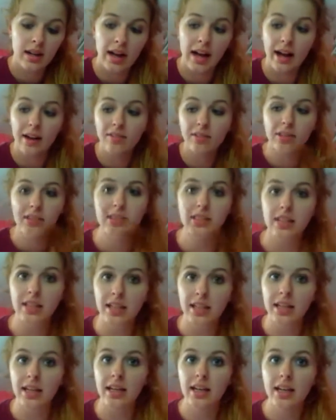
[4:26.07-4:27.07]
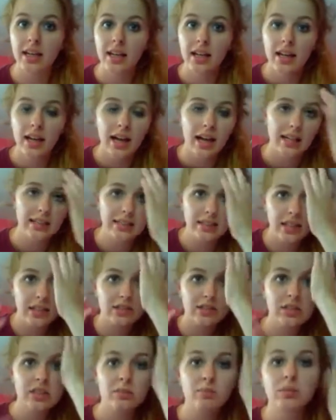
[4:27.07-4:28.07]
Obviously, I still
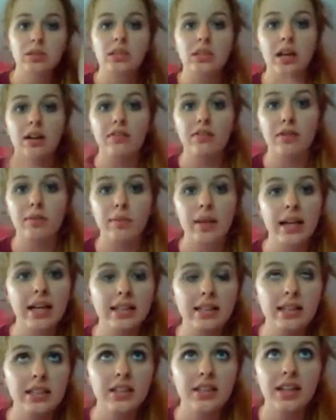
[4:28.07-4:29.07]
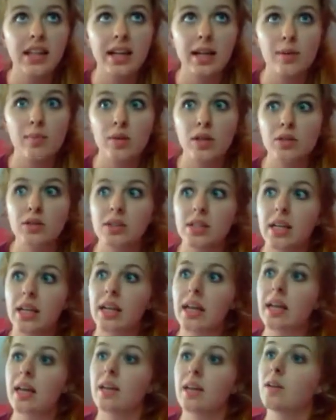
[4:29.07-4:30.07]
have some stuff from last year that I'm
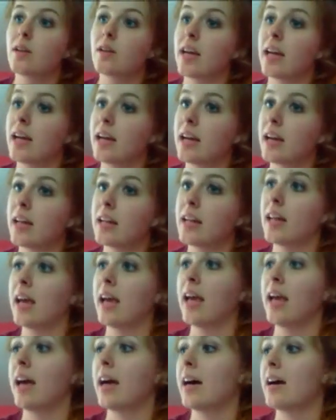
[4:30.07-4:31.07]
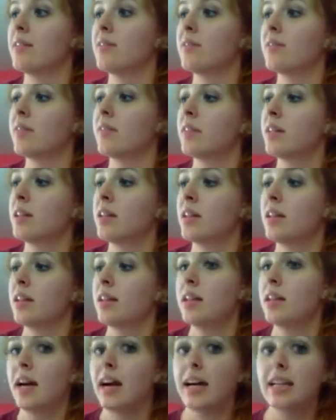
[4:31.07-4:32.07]
using, and I have,
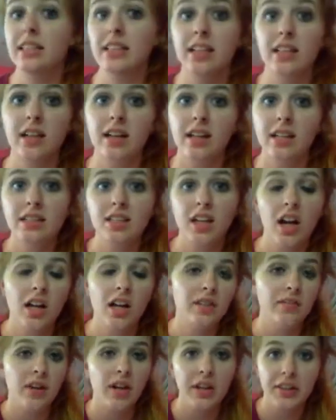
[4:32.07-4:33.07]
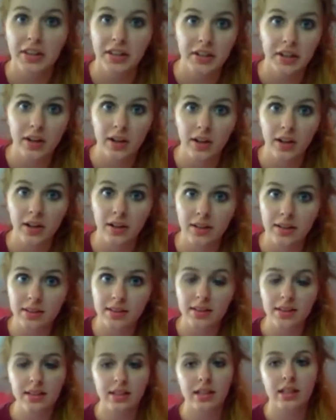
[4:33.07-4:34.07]
I did a ton of other
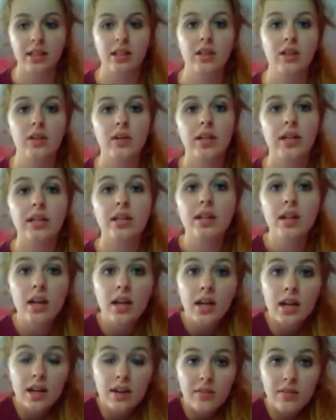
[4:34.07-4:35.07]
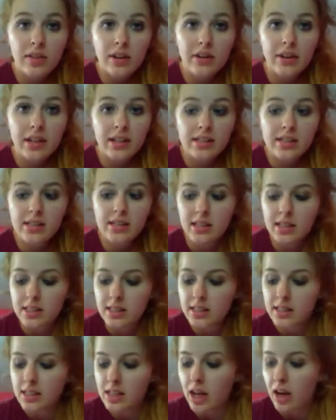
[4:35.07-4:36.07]
hauls, including various
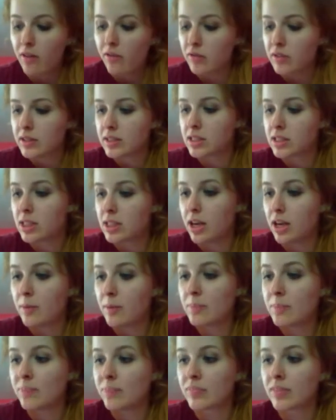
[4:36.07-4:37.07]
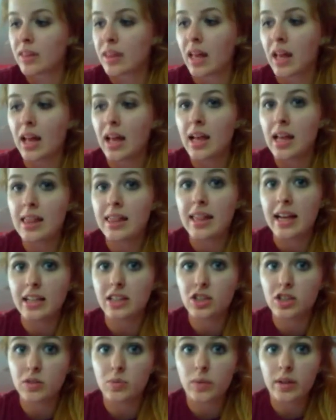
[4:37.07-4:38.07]
stuff, so
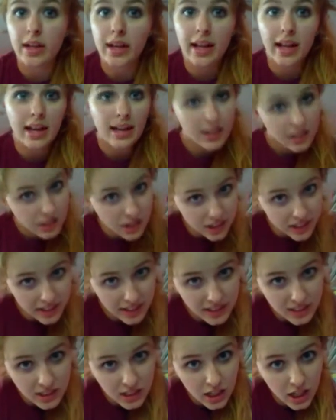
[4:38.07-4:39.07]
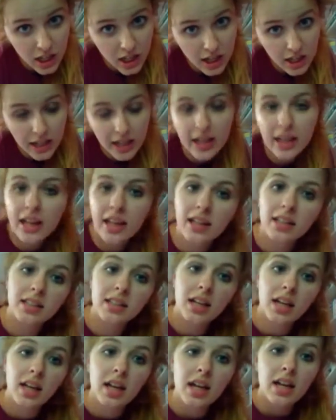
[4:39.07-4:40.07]
that's just what I got at Target today, and
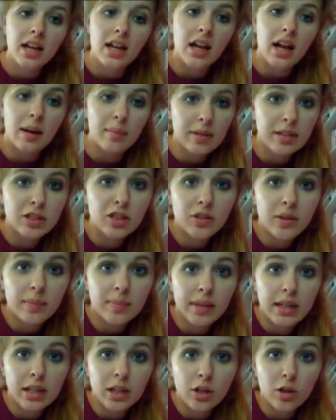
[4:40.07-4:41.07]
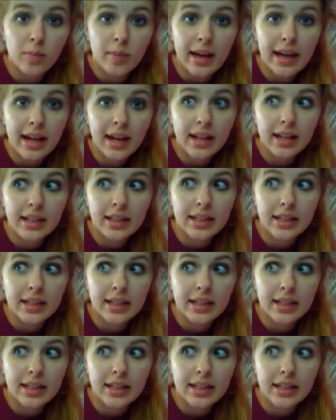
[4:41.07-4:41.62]
I bet you I'm going to go back.